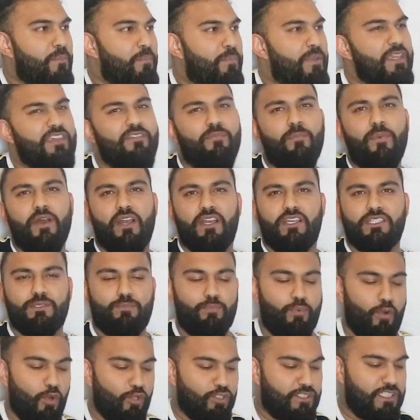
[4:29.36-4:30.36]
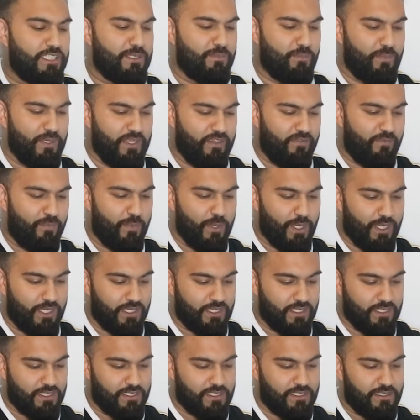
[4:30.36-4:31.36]
beef burgers, processed beef
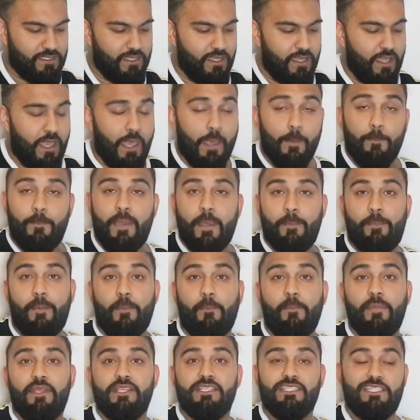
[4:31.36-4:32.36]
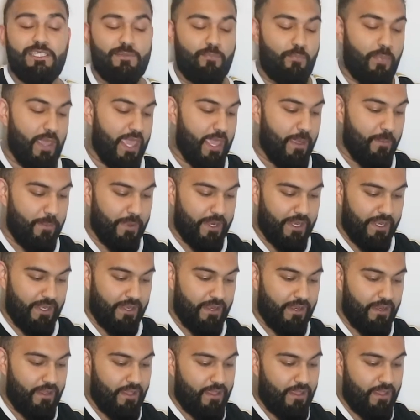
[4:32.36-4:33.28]
burgers, peppermint, spearmint,